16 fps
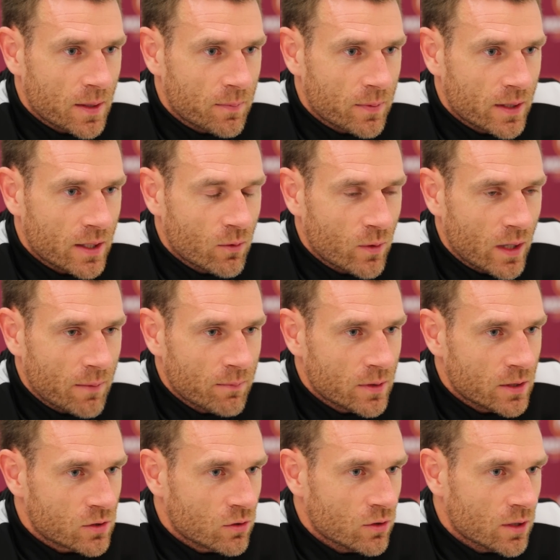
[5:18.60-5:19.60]
play at
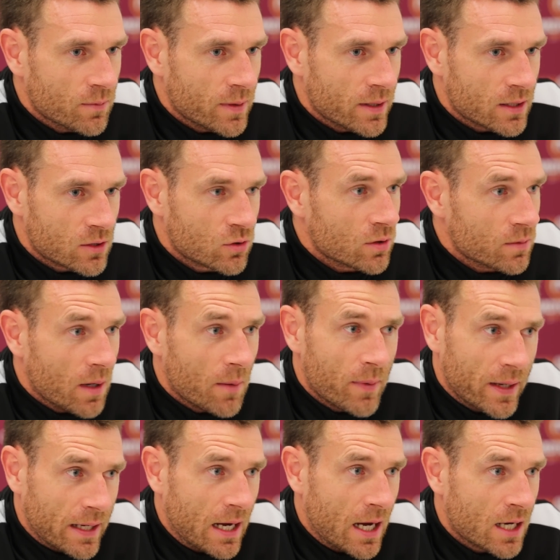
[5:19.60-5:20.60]
Wembley, it's going to be a big